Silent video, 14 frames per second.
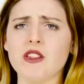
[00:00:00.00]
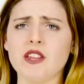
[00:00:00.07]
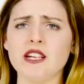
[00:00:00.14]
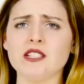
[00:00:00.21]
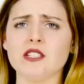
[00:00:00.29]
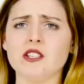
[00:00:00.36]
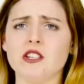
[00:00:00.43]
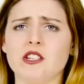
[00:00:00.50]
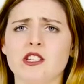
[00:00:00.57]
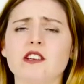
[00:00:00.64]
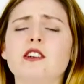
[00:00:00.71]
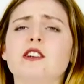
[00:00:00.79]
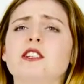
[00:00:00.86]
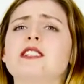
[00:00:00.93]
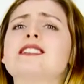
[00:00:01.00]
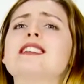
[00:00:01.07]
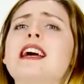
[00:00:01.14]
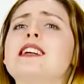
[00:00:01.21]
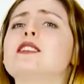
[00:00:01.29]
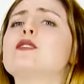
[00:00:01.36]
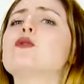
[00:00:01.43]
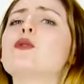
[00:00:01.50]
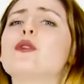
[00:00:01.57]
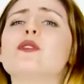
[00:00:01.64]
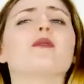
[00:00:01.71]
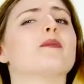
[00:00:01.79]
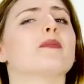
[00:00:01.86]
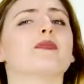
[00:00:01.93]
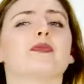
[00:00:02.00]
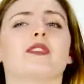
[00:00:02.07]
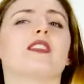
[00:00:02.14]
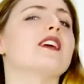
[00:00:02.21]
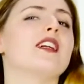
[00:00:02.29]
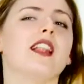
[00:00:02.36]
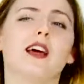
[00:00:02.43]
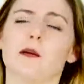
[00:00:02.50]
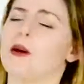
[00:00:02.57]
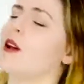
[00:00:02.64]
And these, you just slice through them. Yeah. Like a